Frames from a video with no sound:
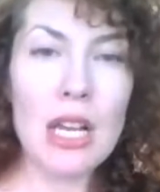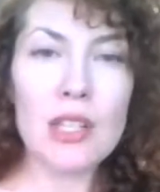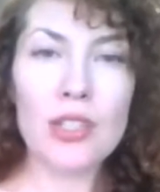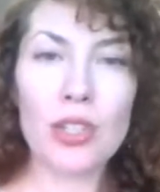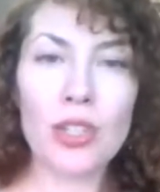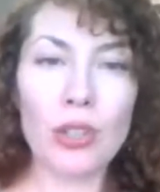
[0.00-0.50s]

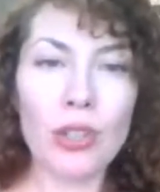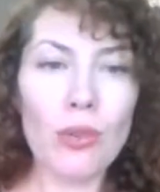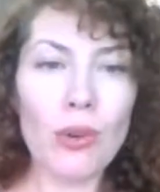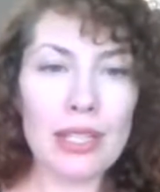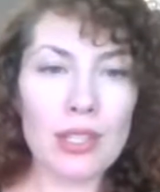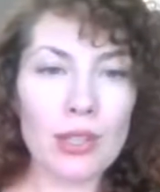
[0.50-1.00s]
So you're
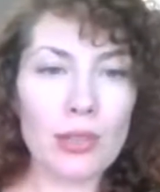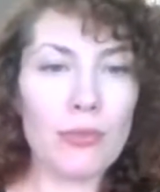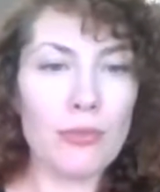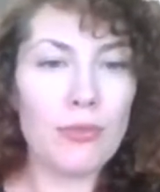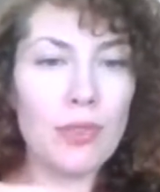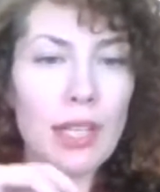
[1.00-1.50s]
going to
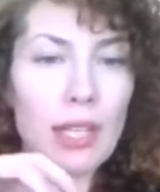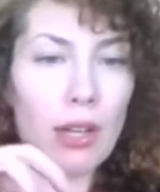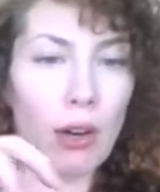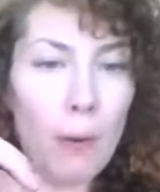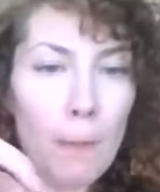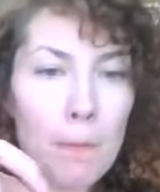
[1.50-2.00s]

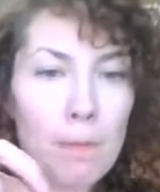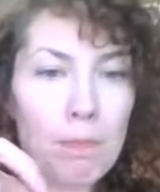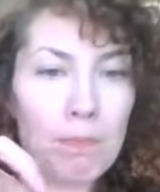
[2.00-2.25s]
feel